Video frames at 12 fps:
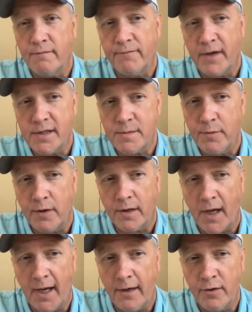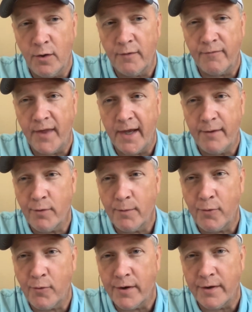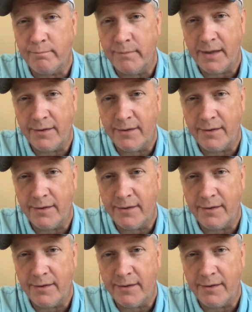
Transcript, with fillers: Facebook. I don't know if they reported me